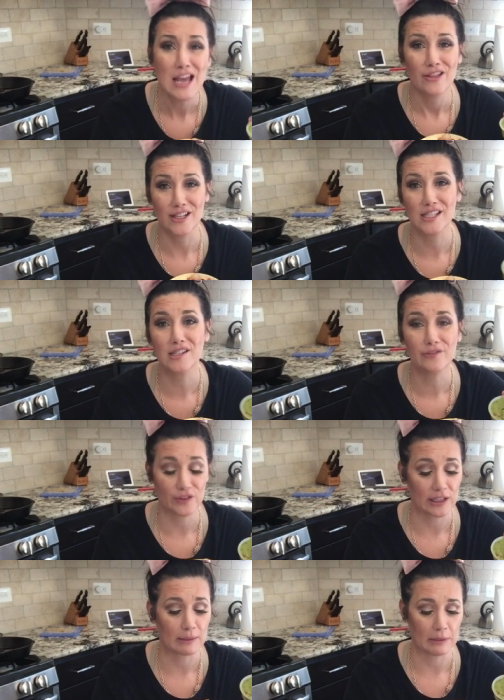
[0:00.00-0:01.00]
This is a
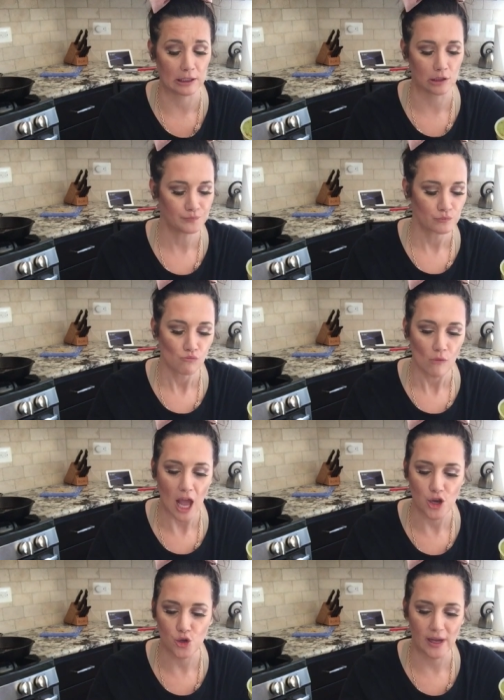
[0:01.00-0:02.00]
filling meal,
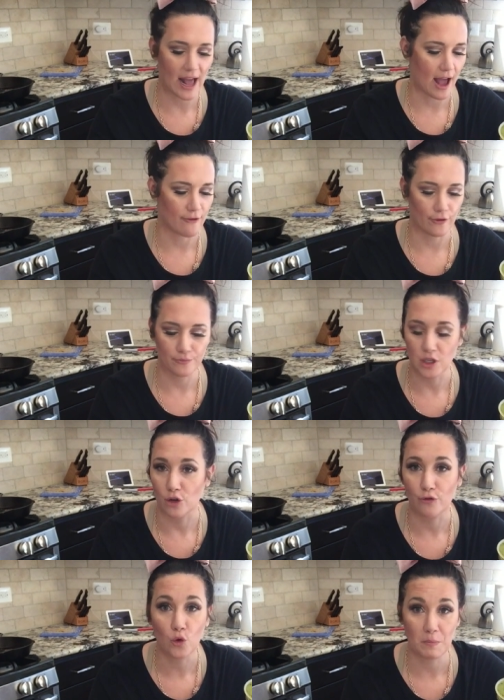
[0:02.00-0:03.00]
and you can have, you
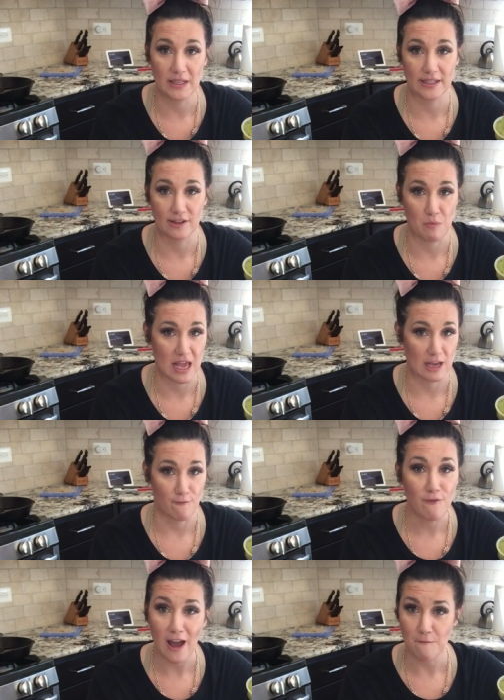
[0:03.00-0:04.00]
know, 4 pieces of
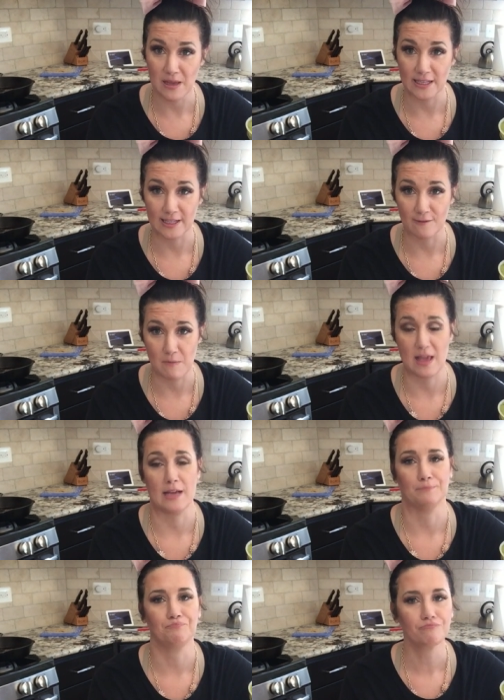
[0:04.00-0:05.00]
bacon, 5 pieces of
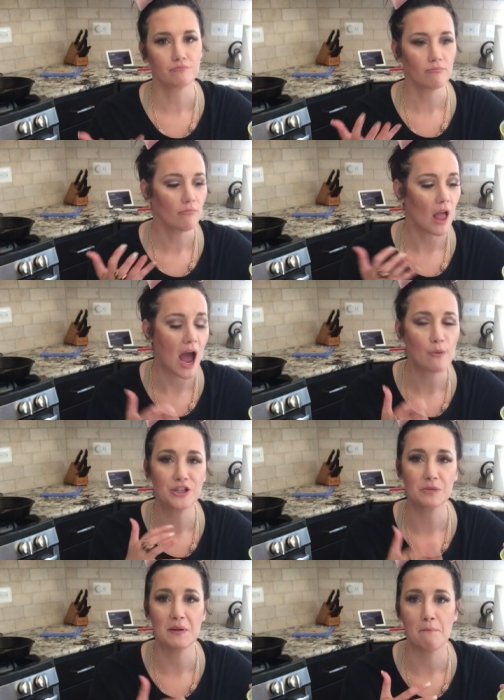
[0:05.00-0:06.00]
bacon. I would
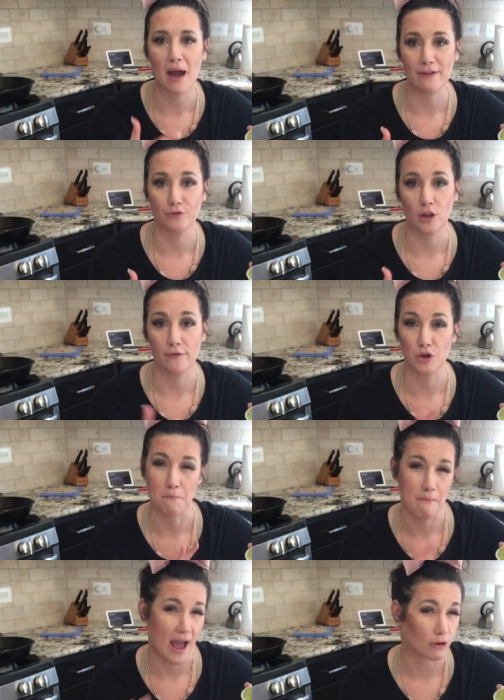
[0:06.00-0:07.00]
just be mindful of your
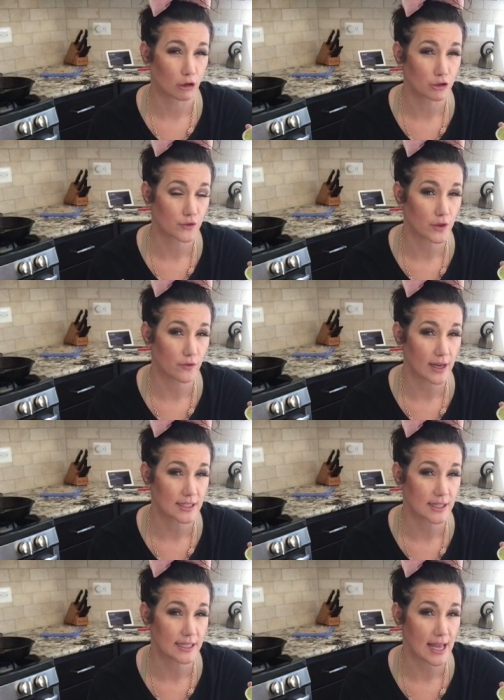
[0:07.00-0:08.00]
macros for the
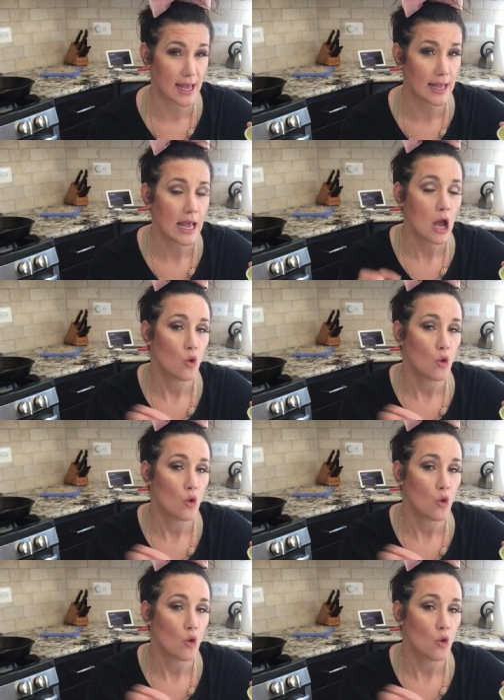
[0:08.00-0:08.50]
rest of the day,